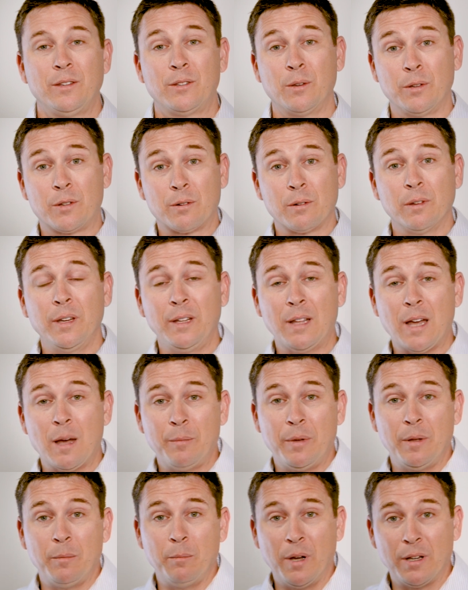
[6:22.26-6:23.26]
So it's really
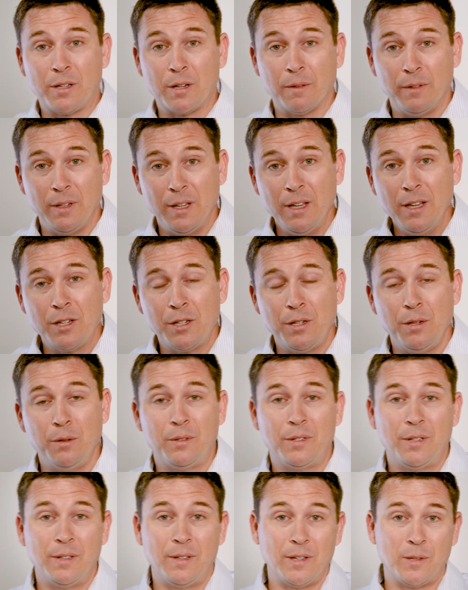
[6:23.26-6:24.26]
not been much of an issue
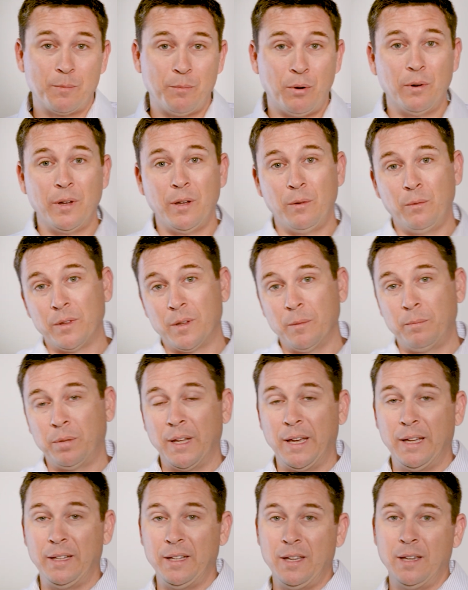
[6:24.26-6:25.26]
to this point with the
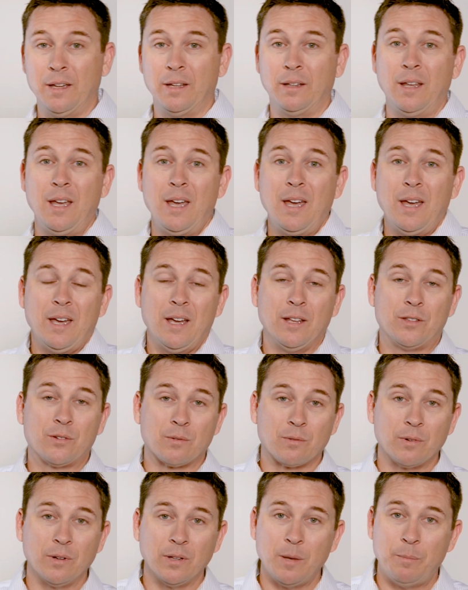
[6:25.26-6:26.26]
Plan N. It's
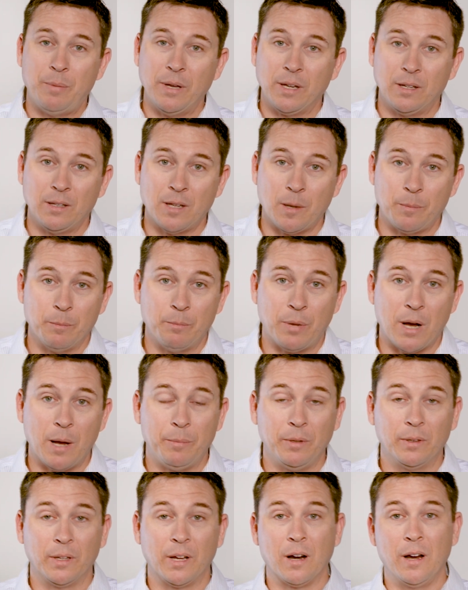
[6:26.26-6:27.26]
really picking up in
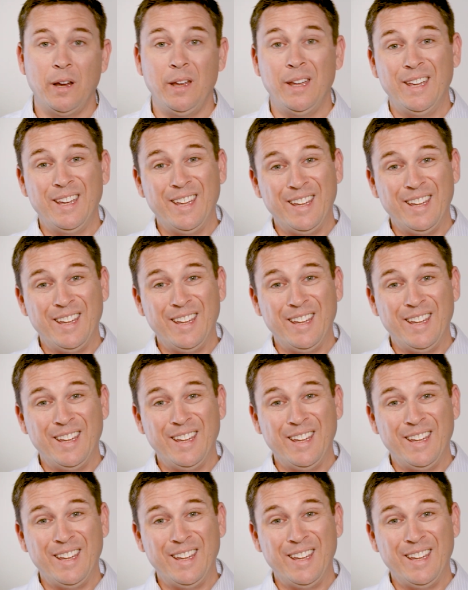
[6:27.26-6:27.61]
popularity.